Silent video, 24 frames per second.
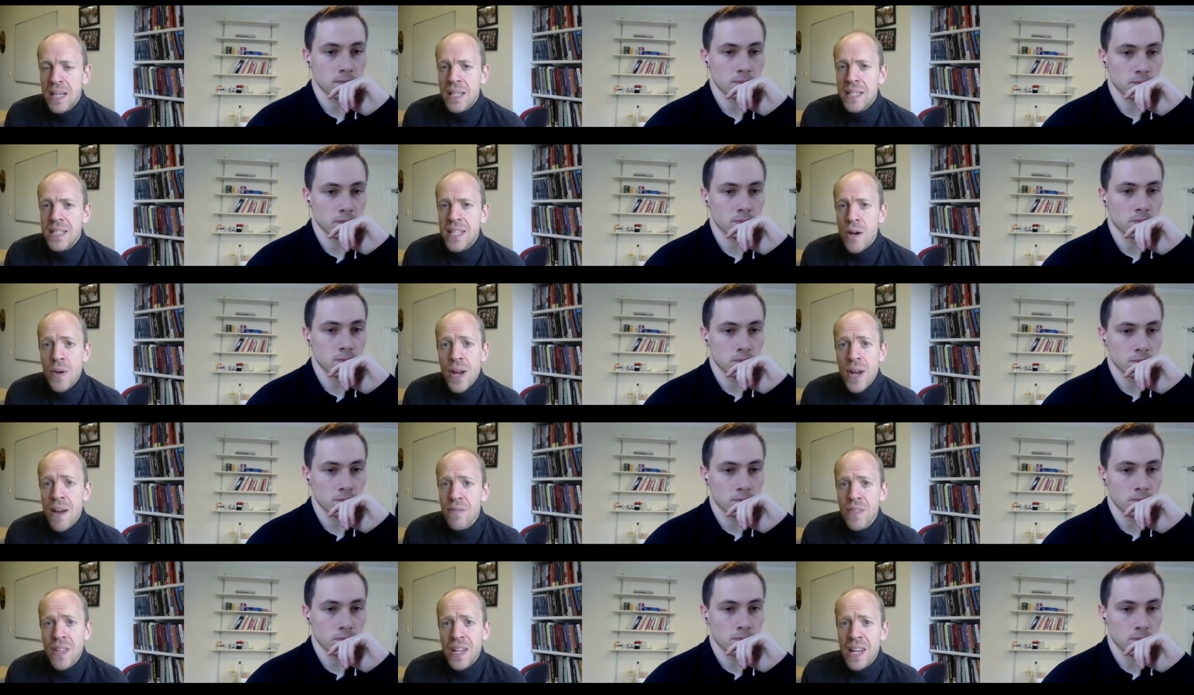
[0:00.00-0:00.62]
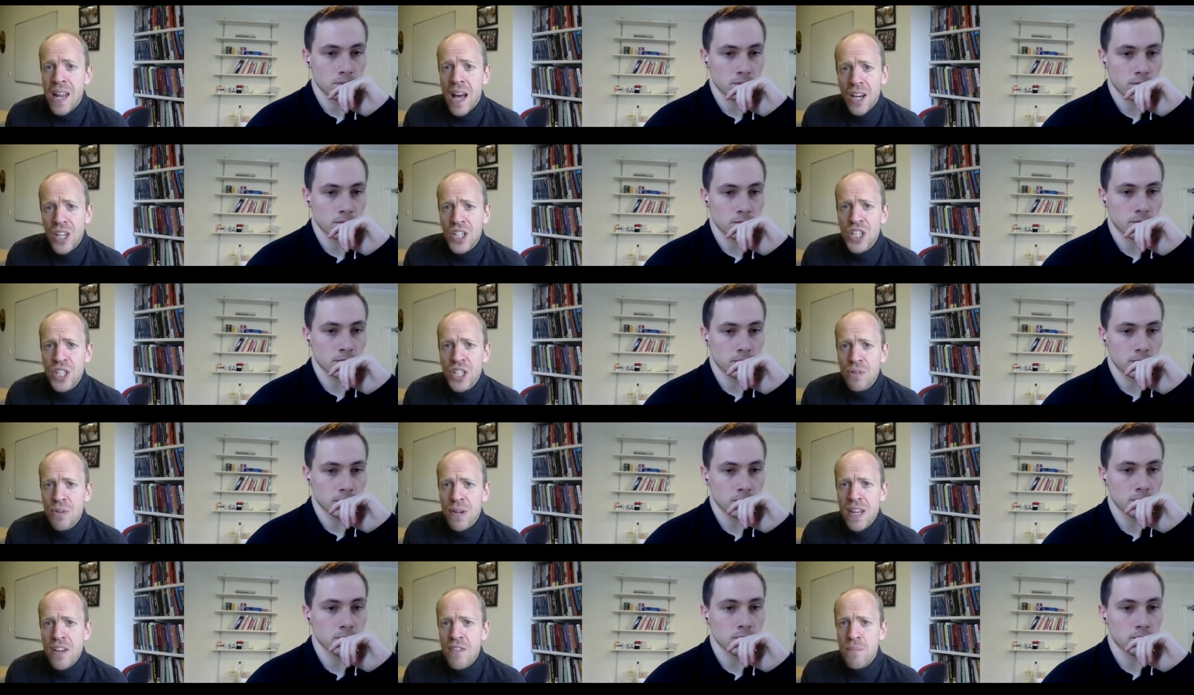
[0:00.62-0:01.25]
Speaker 1: don't have the
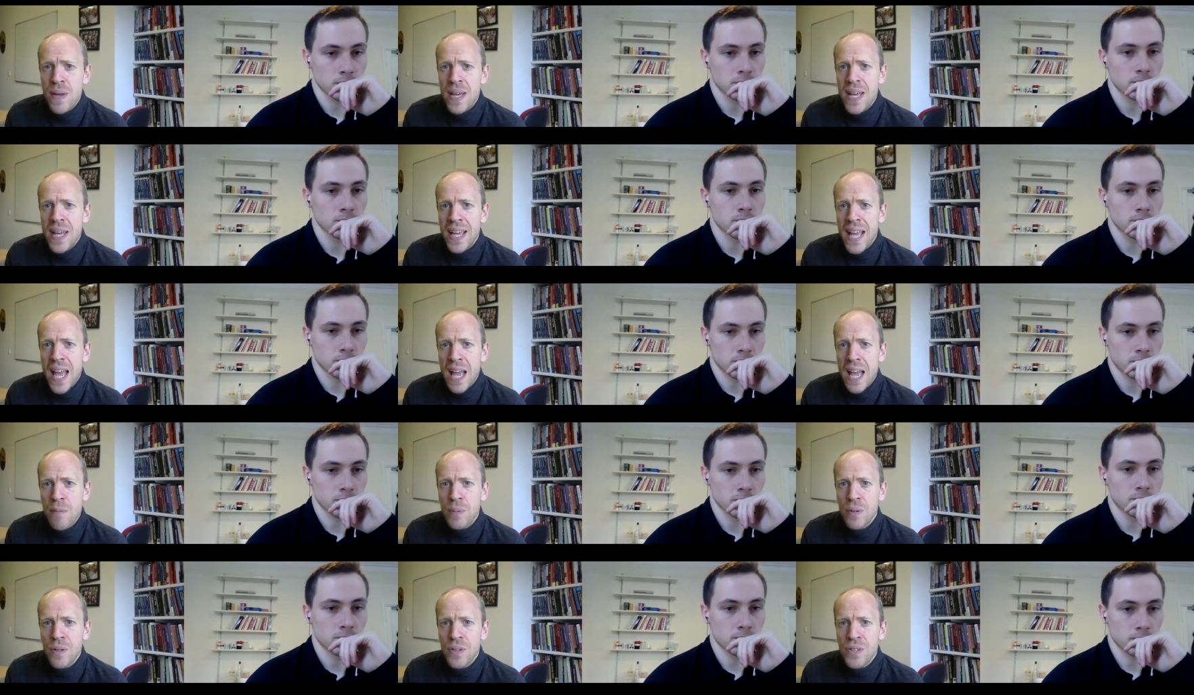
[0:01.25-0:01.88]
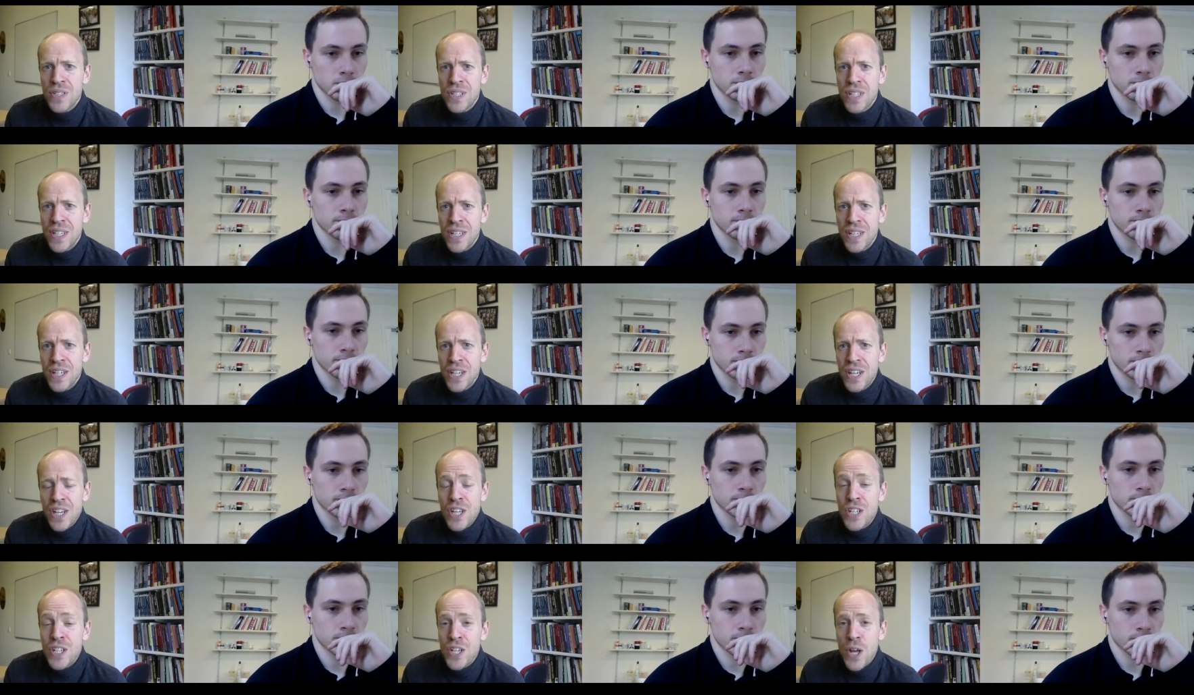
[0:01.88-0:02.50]
luxury of being able to
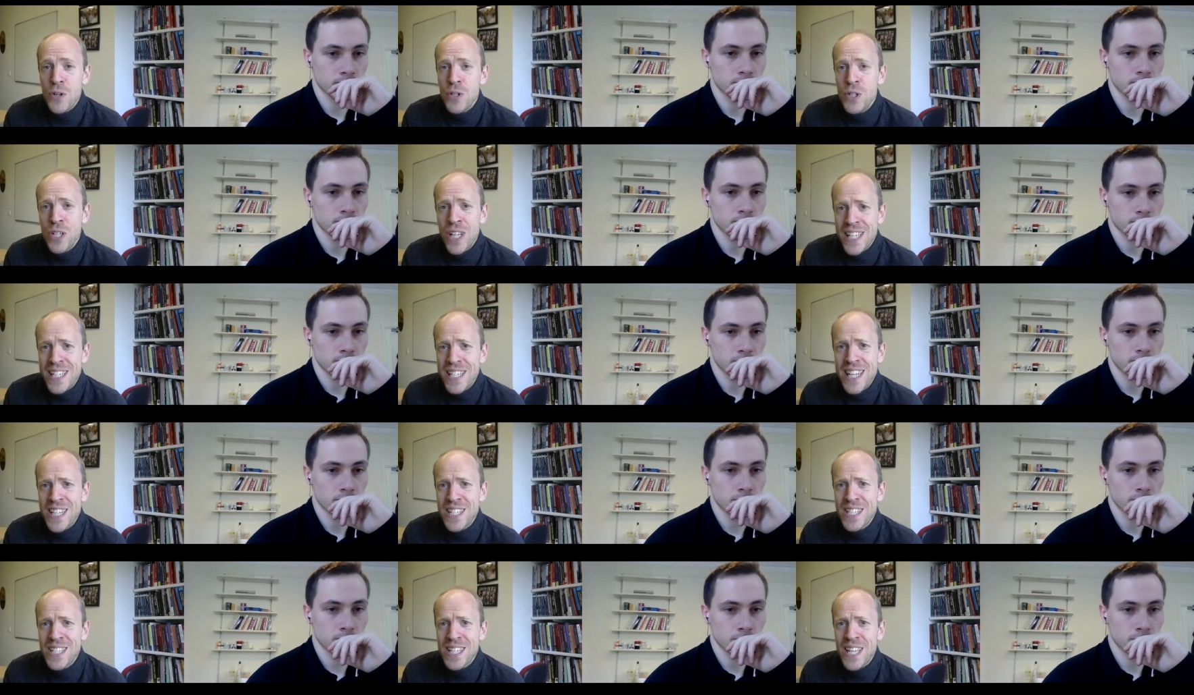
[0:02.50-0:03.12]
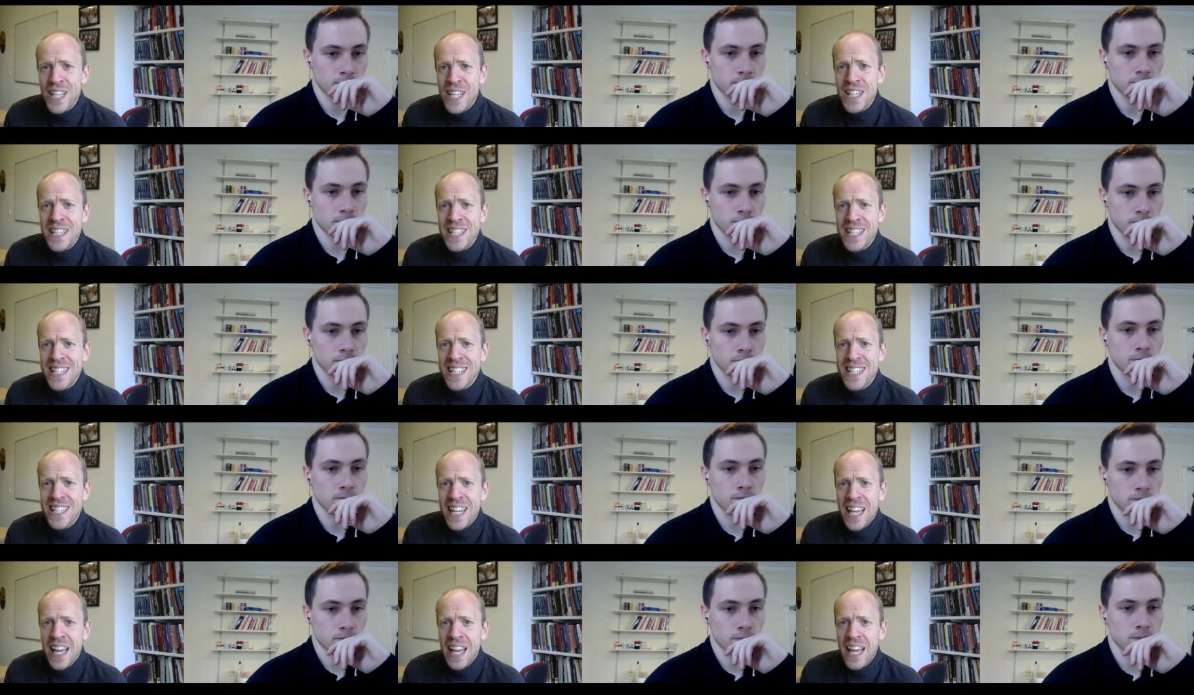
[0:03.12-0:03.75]
socially
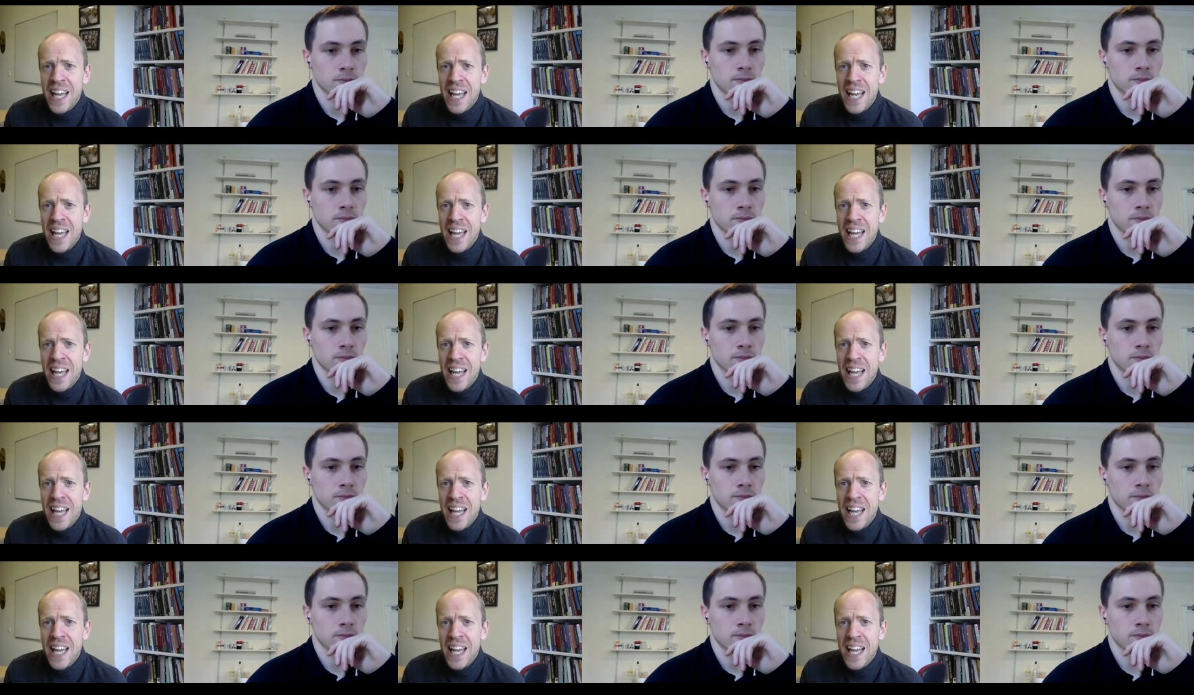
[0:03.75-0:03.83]
distance.